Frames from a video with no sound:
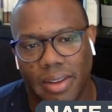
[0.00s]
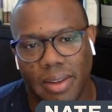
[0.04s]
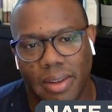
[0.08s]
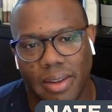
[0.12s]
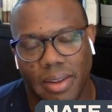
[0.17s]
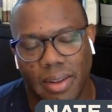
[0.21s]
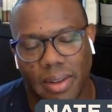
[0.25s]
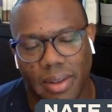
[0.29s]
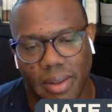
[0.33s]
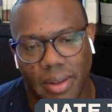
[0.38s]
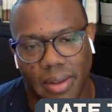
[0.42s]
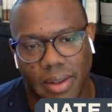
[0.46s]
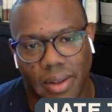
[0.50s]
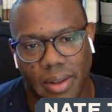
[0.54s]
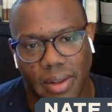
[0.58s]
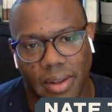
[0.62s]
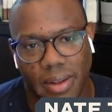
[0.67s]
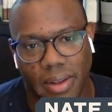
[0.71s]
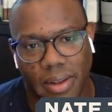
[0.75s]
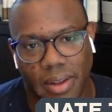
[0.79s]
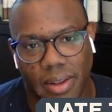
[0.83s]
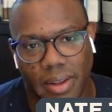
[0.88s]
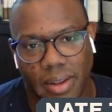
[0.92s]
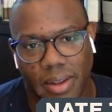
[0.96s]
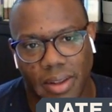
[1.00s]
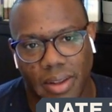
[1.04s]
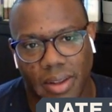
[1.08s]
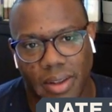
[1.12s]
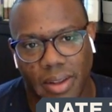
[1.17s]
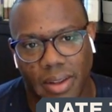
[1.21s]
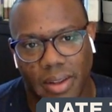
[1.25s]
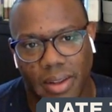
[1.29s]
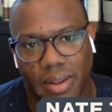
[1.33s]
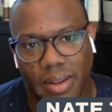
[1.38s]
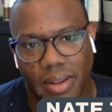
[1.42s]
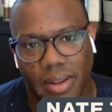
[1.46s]

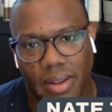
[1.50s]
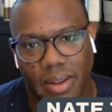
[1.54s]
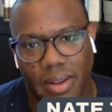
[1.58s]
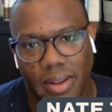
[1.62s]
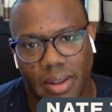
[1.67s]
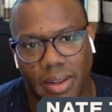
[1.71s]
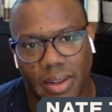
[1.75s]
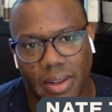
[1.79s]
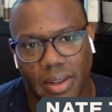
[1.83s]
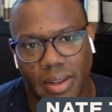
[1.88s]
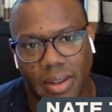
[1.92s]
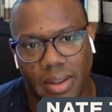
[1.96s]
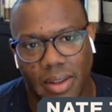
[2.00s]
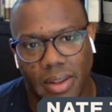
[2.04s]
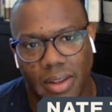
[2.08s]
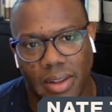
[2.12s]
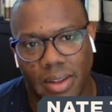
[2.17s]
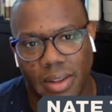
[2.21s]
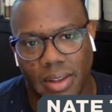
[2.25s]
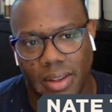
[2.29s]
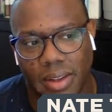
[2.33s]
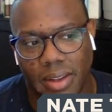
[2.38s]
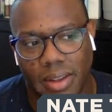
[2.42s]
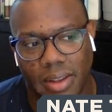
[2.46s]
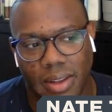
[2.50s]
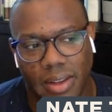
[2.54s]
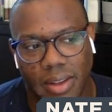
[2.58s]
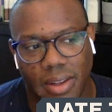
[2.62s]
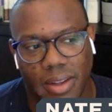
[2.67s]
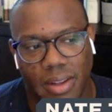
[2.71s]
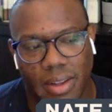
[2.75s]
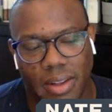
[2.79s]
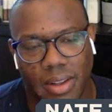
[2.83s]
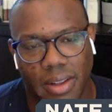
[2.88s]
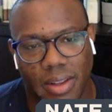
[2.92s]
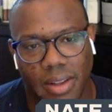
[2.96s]

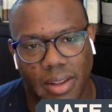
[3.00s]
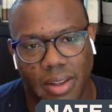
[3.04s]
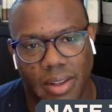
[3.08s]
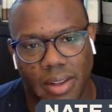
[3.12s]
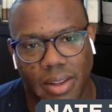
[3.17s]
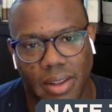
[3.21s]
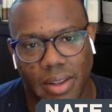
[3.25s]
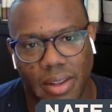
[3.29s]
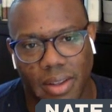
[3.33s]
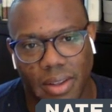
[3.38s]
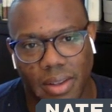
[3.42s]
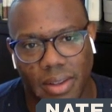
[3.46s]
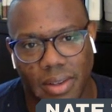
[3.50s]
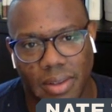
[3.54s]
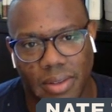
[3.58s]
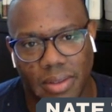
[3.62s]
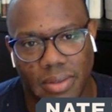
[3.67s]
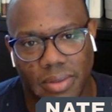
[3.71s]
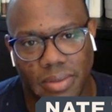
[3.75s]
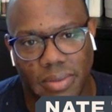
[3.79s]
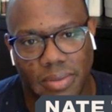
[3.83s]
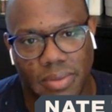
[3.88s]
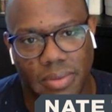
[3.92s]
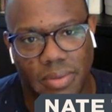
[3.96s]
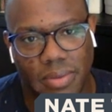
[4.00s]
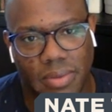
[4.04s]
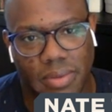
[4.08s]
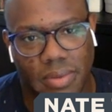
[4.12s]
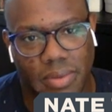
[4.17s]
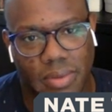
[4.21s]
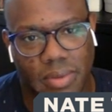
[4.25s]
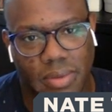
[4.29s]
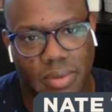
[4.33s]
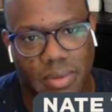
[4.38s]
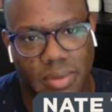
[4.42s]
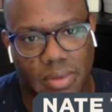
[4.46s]

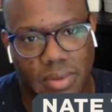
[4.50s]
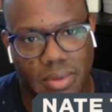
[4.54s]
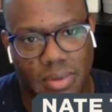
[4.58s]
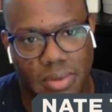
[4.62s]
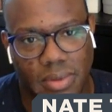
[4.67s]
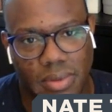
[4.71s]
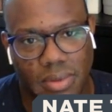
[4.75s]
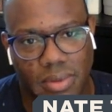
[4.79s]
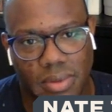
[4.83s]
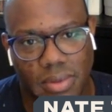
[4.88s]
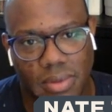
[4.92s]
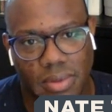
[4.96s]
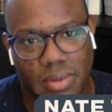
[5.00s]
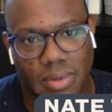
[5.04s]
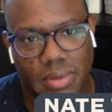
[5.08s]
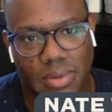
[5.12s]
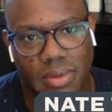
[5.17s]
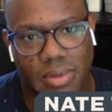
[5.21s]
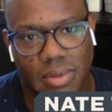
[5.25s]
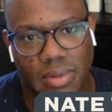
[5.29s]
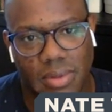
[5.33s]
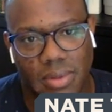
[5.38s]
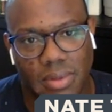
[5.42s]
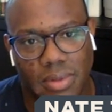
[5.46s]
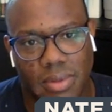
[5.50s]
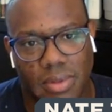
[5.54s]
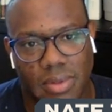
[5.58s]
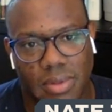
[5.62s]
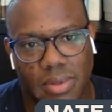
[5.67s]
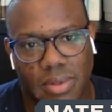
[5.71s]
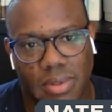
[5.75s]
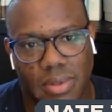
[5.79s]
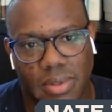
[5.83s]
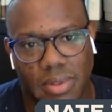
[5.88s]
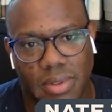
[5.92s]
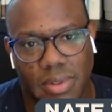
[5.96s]

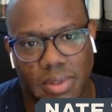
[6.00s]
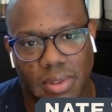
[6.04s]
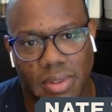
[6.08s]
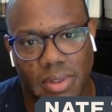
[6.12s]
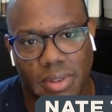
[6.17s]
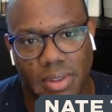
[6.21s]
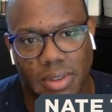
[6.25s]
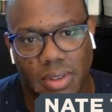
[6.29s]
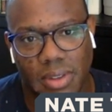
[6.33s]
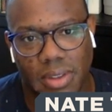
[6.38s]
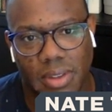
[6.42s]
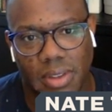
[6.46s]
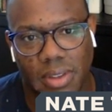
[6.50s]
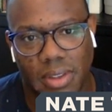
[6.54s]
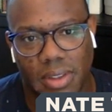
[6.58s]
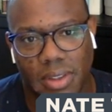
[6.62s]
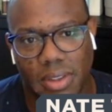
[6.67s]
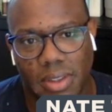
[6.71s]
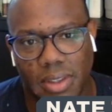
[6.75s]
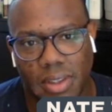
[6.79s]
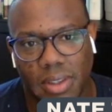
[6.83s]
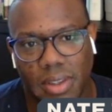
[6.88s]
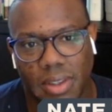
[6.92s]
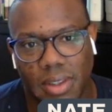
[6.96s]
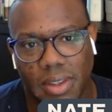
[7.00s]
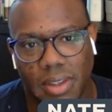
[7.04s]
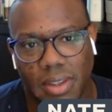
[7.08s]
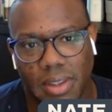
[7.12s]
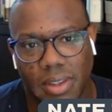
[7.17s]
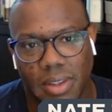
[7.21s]
The person shown says nothing.